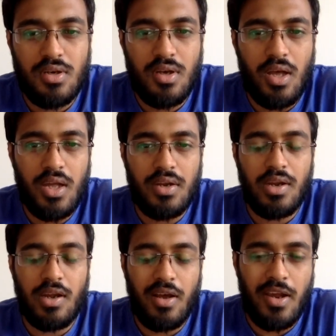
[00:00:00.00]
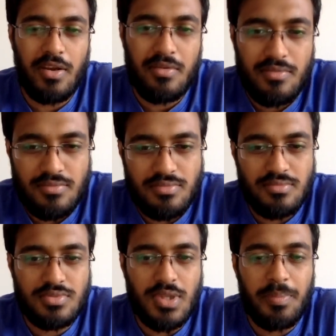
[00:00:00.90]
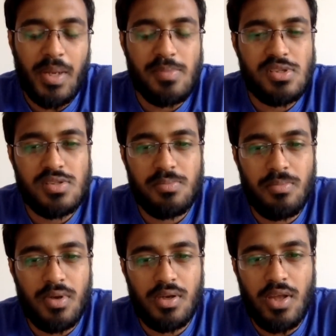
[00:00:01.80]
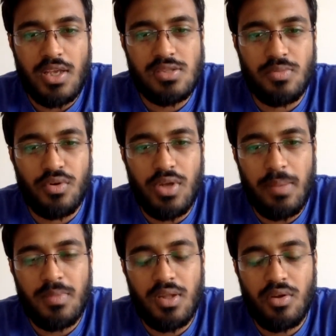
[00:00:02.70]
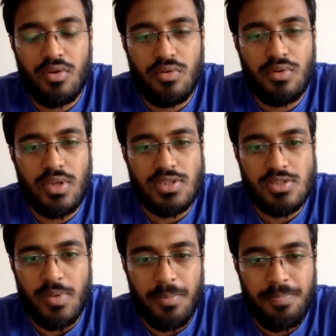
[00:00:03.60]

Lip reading: and sometimes it takes more time than your own SSB.